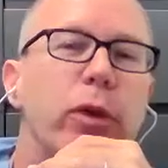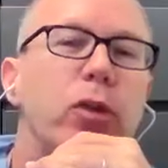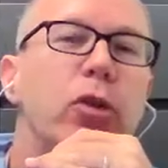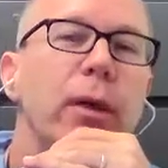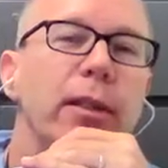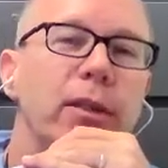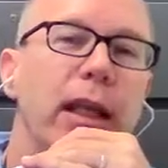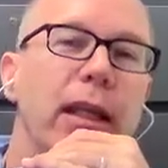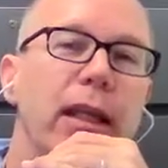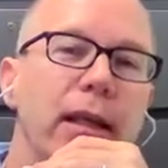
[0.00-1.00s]
And between 2
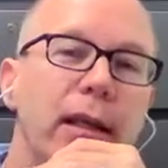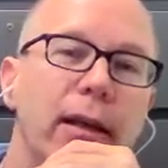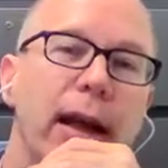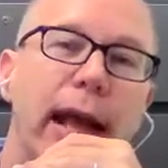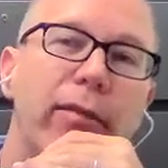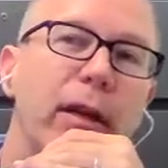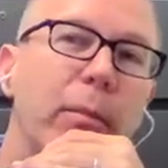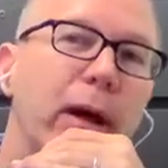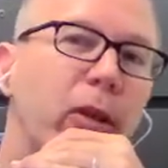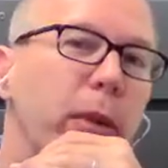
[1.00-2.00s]
months and a year,
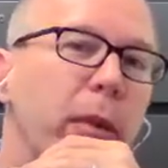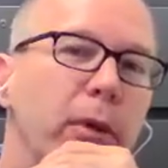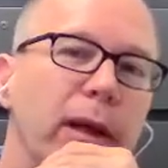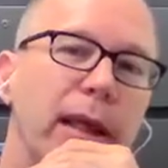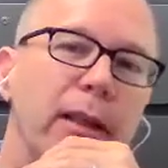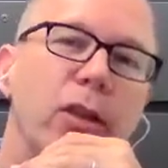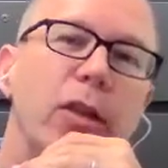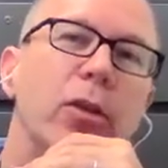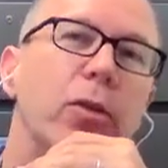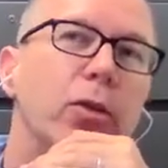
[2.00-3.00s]
every month people
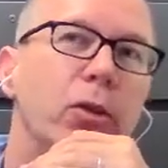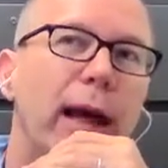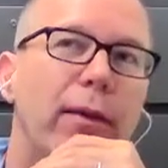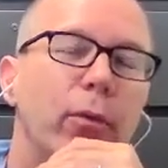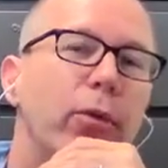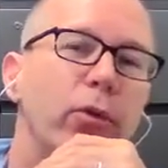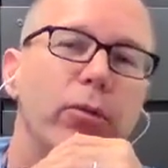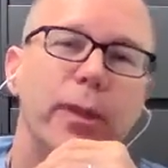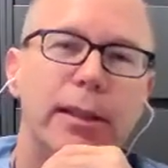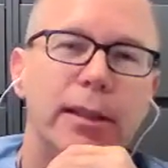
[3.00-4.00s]
continue to have
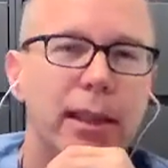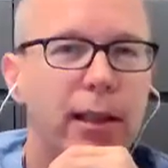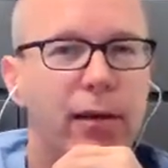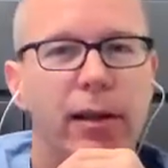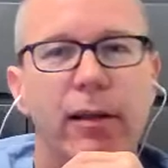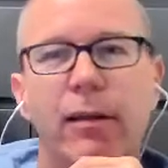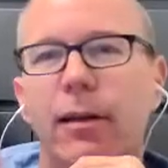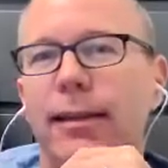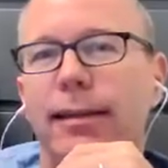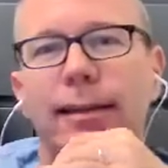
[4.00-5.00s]
improvement in
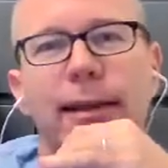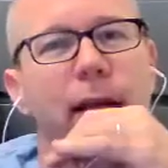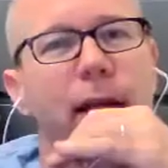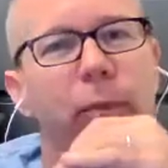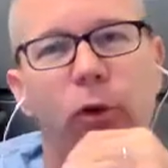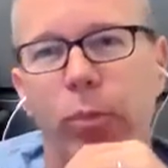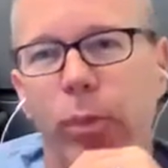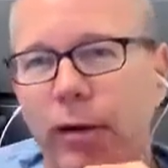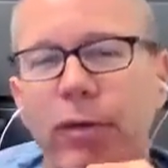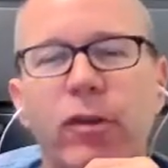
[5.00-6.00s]
their endurance,
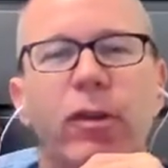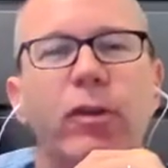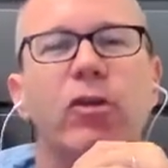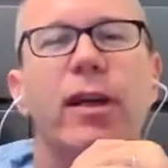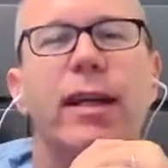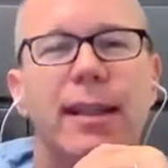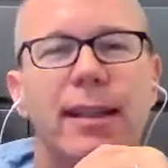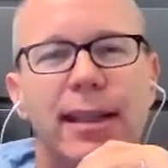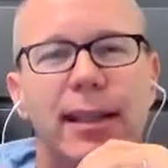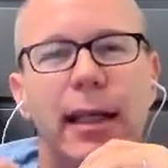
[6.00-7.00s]
improvement in physical
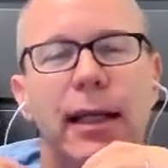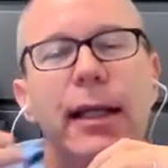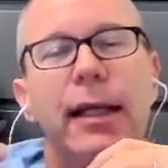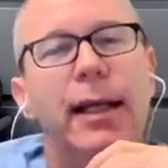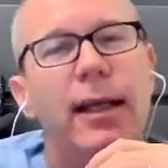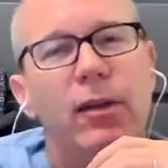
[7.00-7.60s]
strength, things like that.